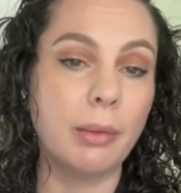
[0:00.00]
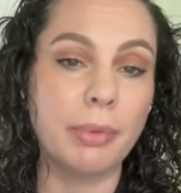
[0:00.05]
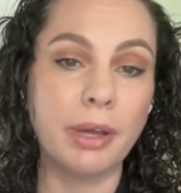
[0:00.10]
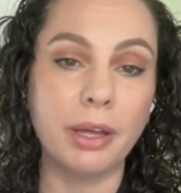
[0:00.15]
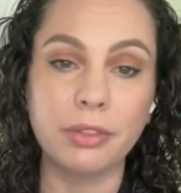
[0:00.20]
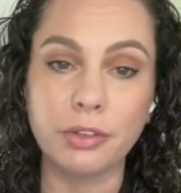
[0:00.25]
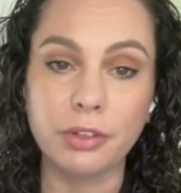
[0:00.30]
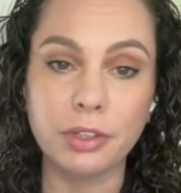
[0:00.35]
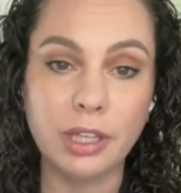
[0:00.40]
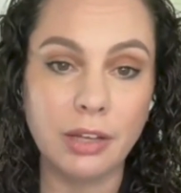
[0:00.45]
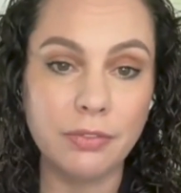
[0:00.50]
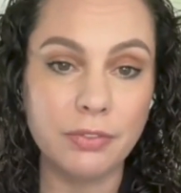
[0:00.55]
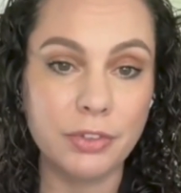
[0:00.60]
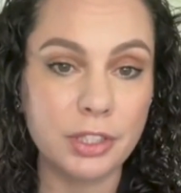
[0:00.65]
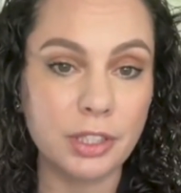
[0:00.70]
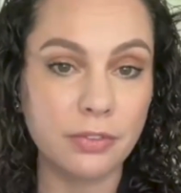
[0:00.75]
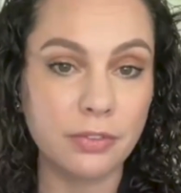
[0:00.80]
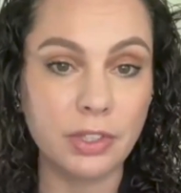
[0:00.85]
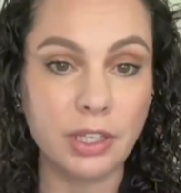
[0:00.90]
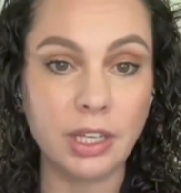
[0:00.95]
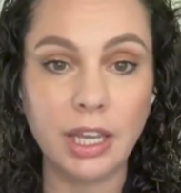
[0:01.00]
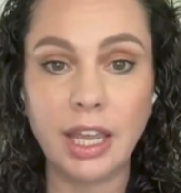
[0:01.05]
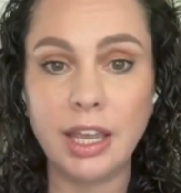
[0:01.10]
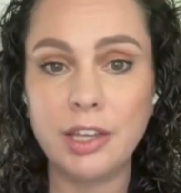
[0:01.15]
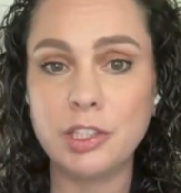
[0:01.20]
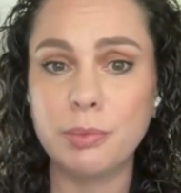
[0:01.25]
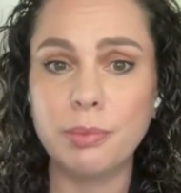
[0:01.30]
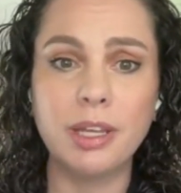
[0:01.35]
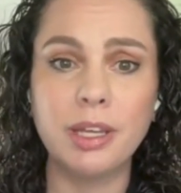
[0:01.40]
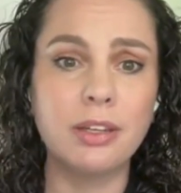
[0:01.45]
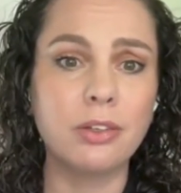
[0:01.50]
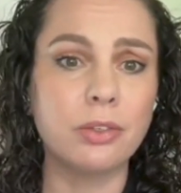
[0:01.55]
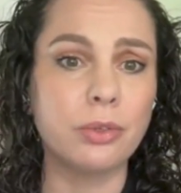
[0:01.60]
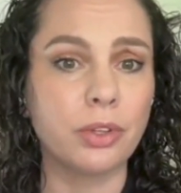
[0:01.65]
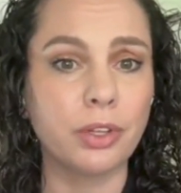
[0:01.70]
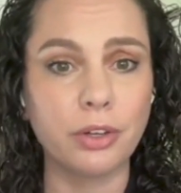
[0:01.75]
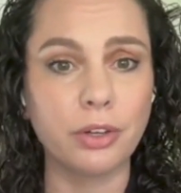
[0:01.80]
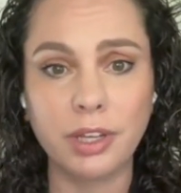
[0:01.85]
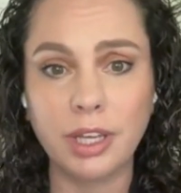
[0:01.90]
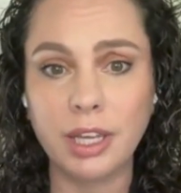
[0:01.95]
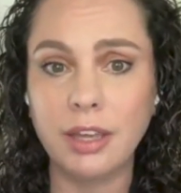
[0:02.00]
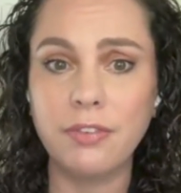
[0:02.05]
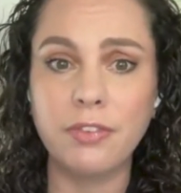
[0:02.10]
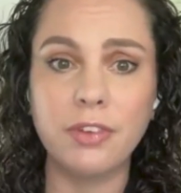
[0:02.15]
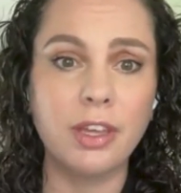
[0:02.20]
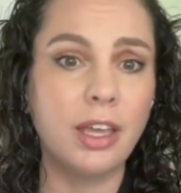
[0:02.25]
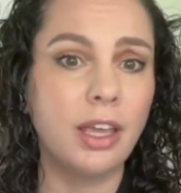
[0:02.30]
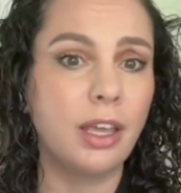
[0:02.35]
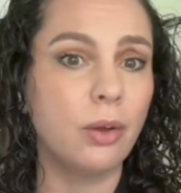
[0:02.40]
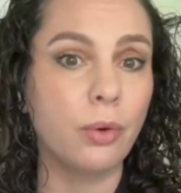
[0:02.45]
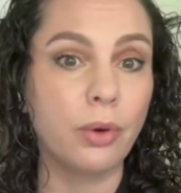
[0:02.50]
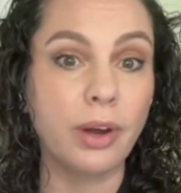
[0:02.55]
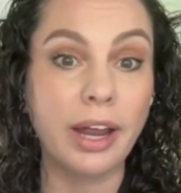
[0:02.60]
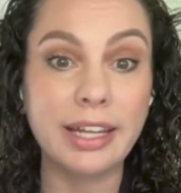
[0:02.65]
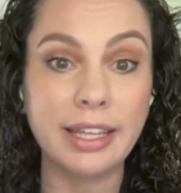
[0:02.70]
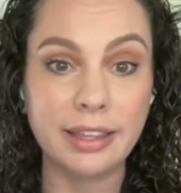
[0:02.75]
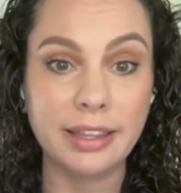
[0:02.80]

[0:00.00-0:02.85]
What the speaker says: about their levels of engagement or their giving or